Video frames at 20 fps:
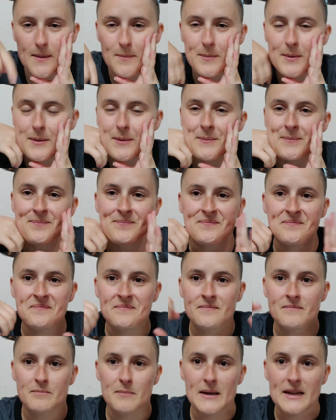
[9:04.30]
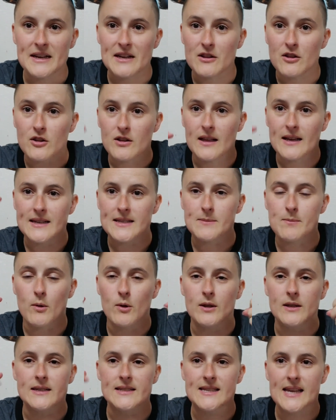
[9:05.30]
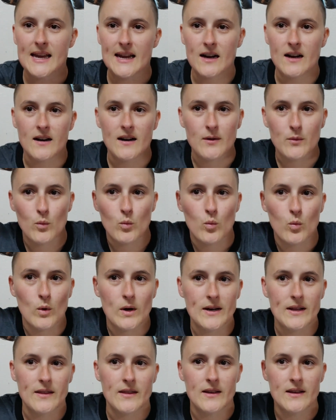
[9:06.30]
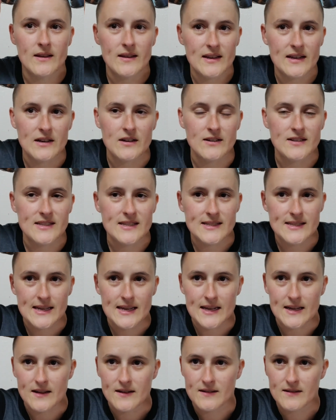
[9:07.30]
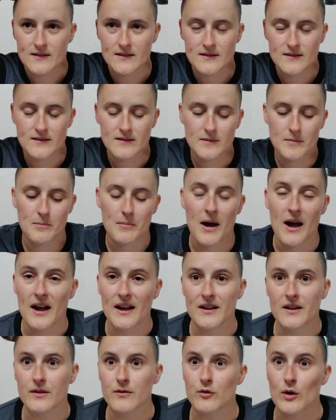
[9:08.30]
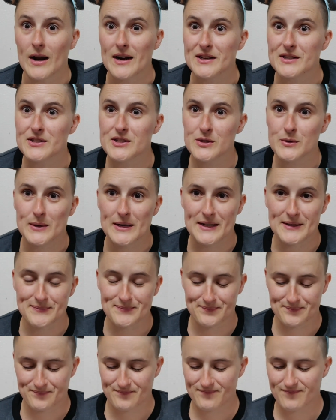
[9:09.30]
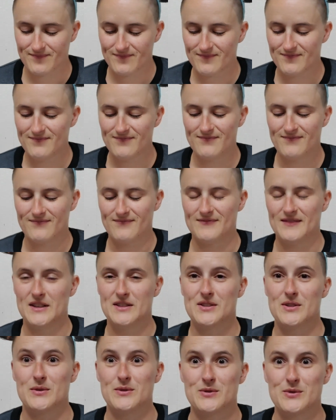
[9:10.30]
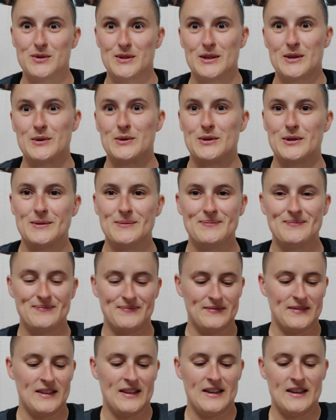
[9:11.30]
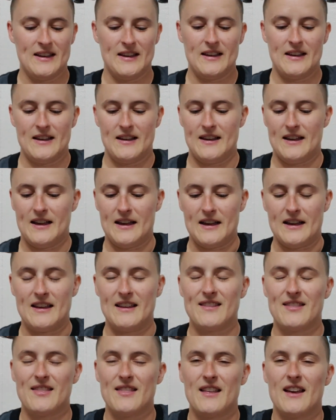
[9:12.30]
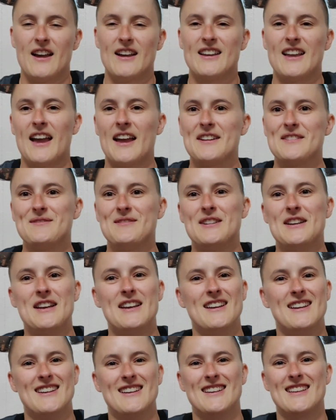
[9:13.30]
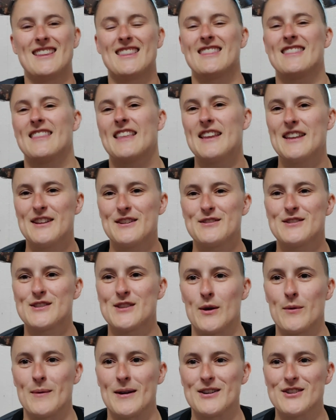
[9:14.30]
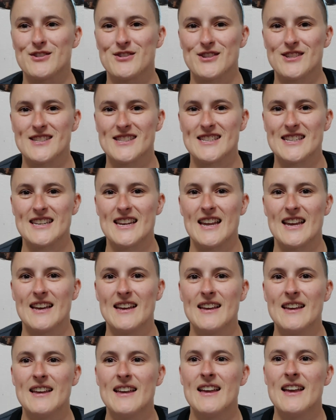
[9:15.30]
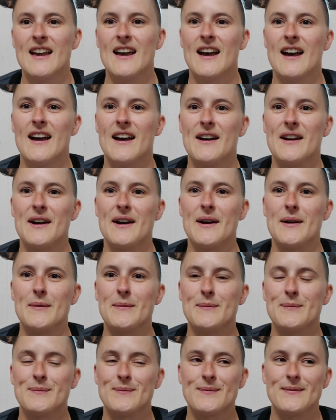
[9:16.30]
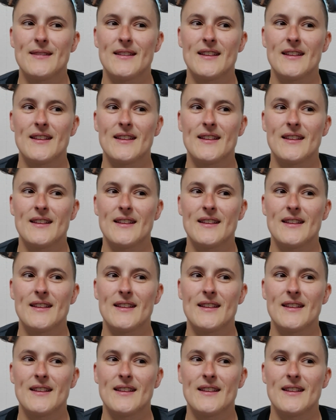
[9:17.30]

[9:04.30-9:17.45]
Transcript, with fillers: up, making it look like he's pulling his hair. And one of the ears is a pot of ratatouille. So it's really cool. Uh, again, thank you so much, Christina. Um,